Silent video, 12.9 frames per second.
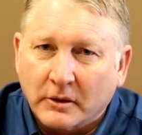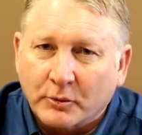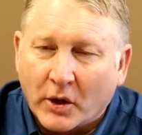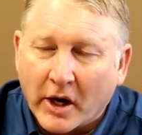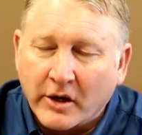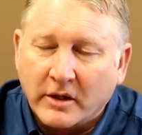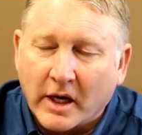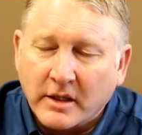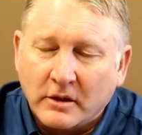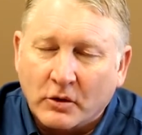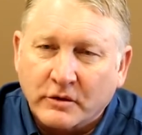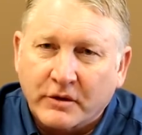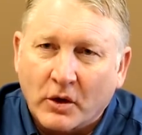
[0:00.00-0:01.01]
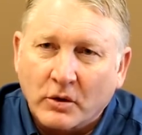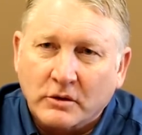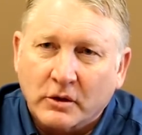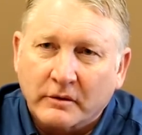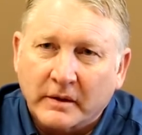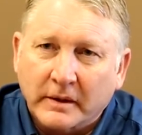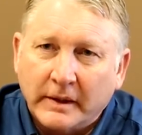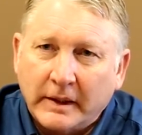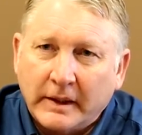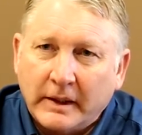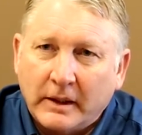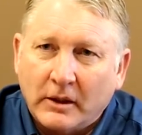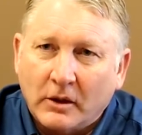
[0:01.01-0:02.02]
you know, prioritize those folks over
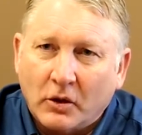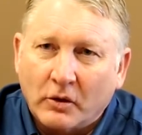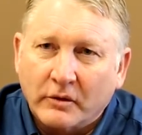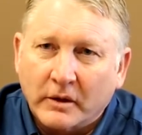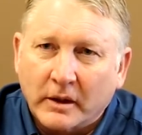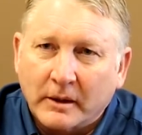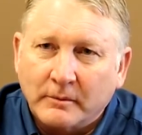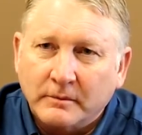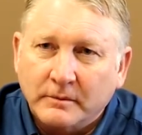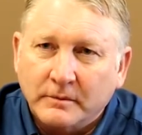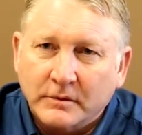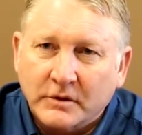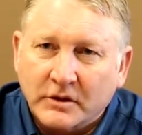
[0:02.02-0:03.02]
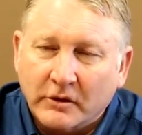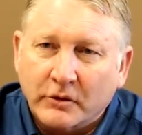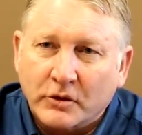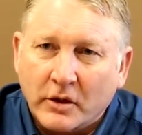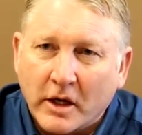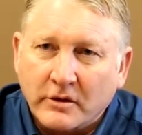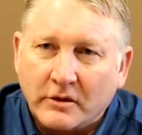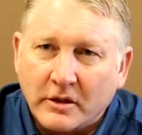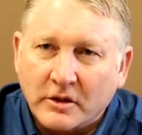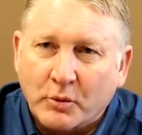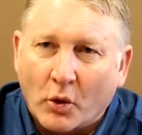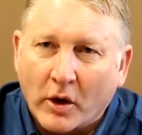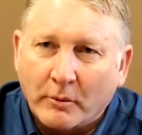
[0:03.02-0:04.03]
over um, civil trials at
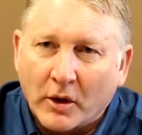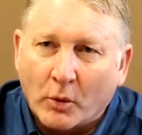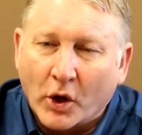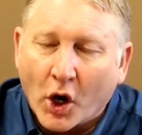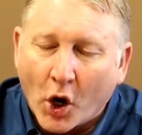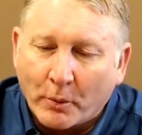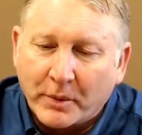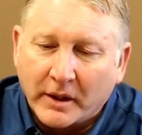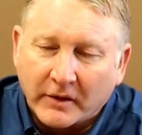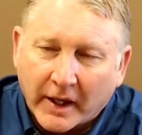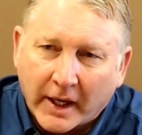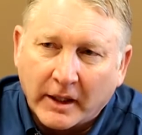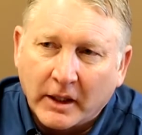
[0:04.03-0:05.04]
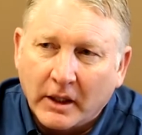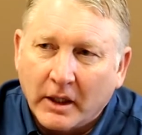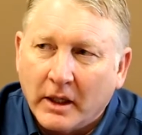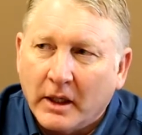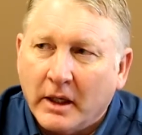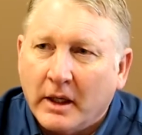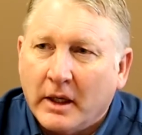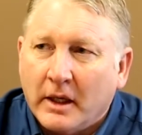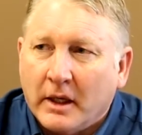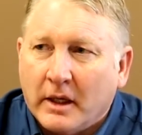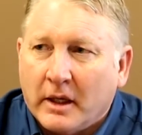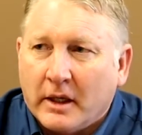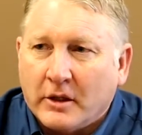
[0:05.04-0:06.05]
this point. But we're hoping that
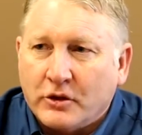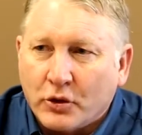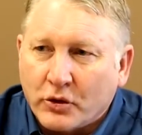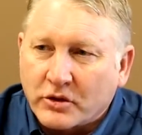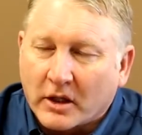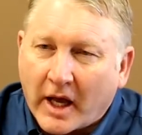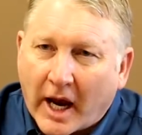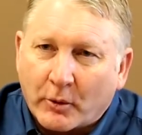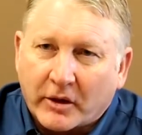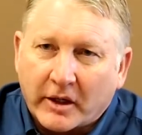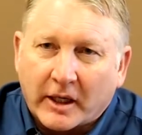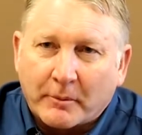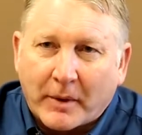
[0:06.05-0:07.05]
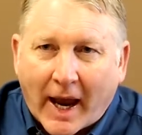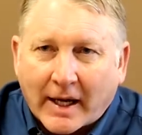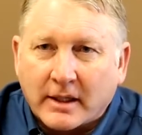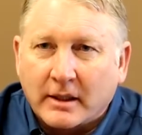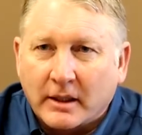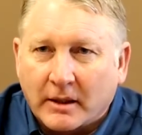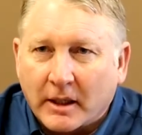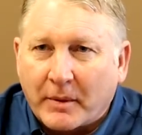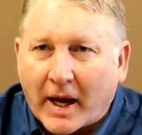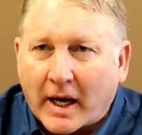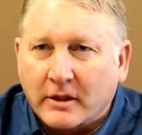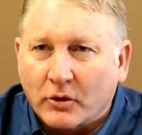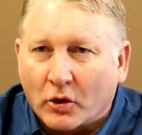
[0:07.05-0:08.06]
June, July, we're going to get back get
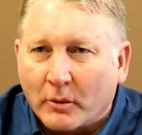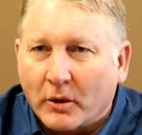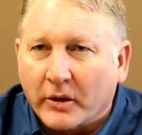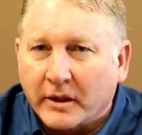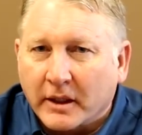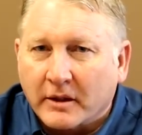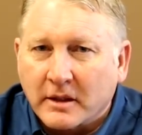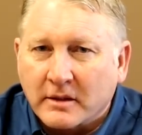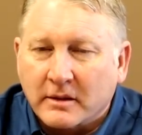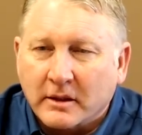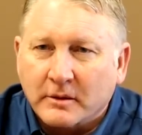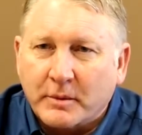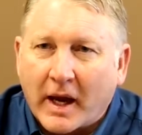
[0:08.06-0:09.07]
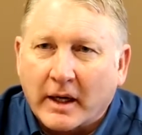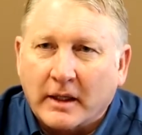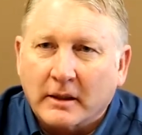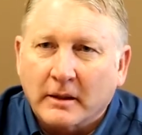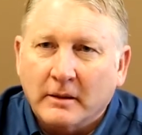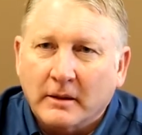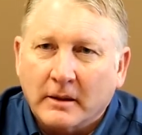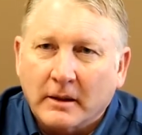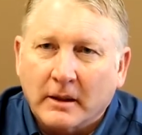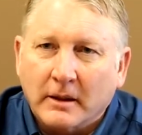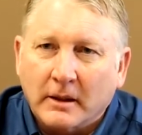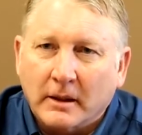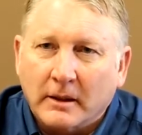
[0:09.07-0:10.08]
back to normal and get these things back in
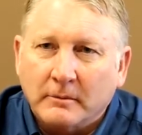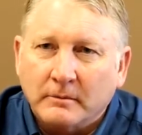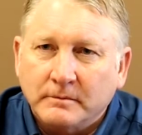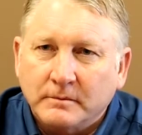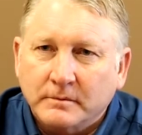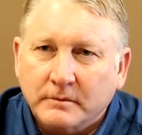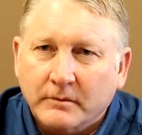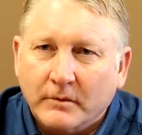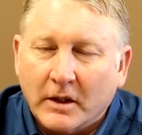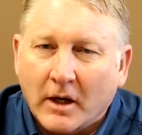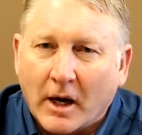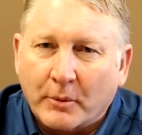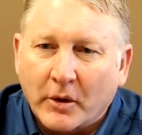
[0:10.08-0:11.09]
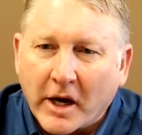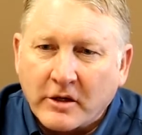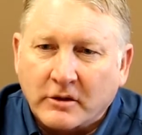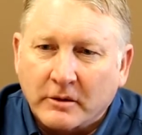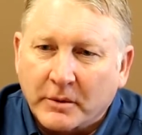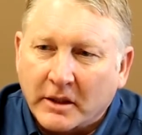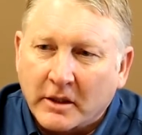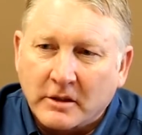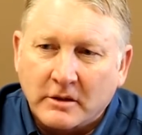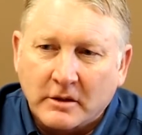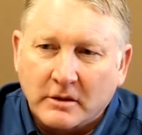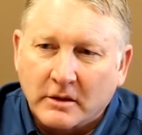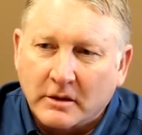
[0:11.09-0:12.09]
in um, in operation.
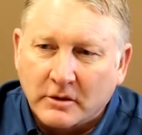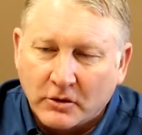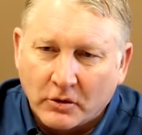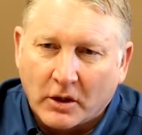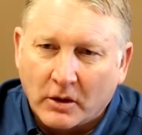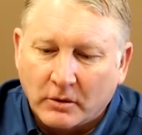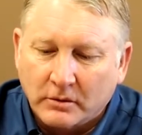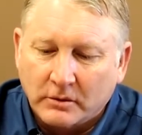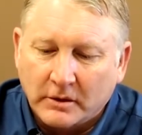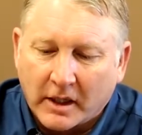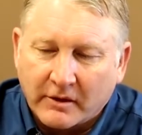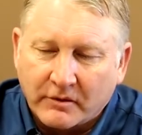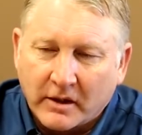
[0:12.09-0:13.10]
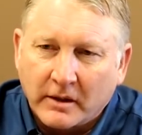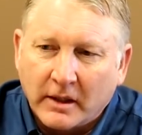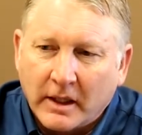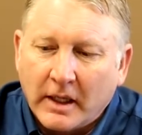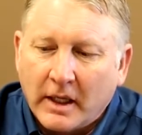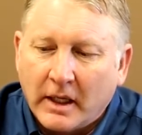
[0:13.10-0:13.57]
Because as, as, you know, Dave, that